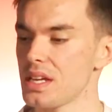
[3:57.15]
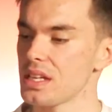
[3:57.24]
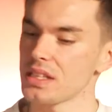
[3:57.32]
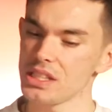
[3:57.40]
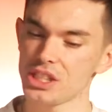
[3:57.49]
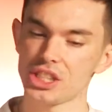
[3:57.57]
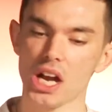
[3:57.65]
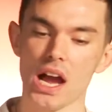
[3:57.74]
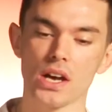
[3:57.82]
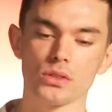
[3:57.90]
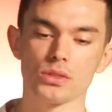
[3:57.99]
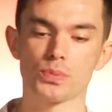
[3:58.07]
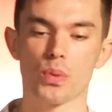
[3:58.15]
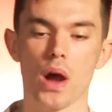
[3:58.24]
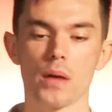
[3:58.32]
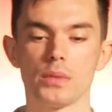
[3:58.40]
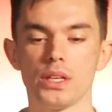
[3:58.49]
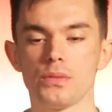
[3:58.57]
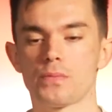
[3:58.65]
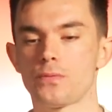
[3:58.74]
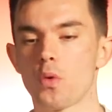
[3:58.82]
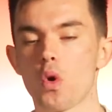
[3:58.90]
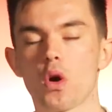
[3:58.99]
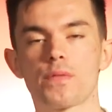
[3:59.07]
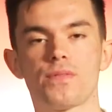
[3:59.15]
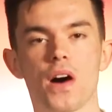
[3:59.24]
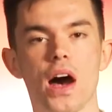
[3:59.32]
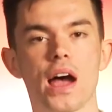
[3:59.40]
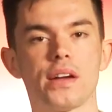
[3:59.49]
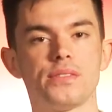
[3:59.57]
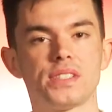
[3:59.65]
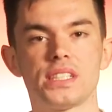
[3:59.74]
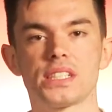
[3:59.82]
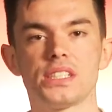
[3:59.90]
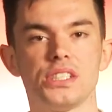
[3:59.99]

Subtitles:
This child is probably 4, 5, 6